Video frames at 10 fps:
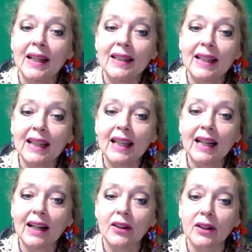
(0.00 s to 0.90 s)
Nikki
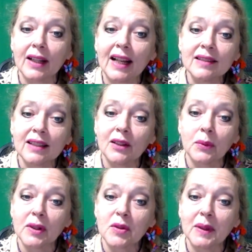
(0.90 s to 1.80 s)
got her last
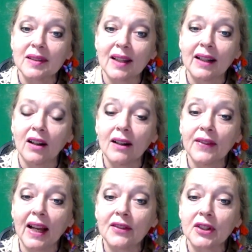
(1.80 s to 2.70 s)
enrichment sign off
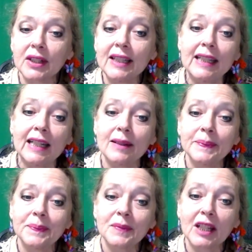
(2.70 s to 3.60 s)
after cleaning.
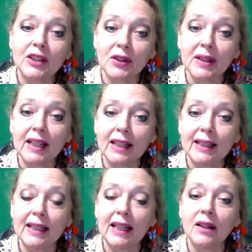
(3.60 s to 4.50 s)
During
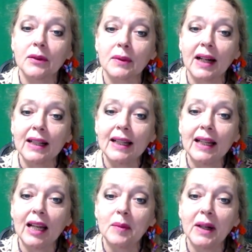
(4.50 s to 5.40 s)
cleaning,
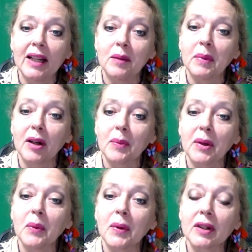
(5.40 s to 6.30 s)
Riley, Emma, and
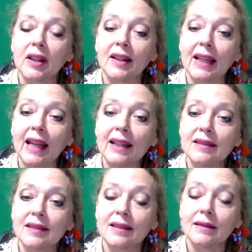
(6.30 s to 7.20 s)
Barbara worked on
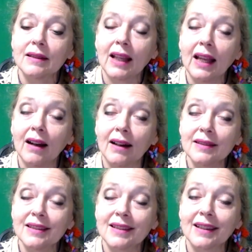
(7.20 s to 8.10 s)
Chaos,
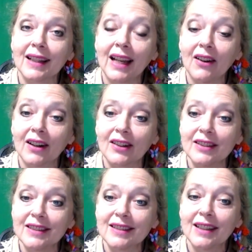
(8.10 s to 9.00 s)
Chaos the
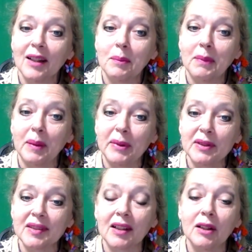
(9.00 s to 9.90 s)
Caracals
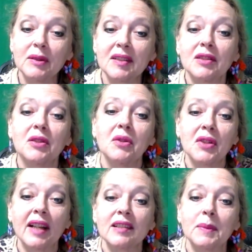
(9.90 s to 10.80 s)
bubbles closest to
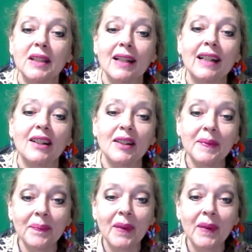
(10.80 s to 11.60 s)
Jasmine Tiger.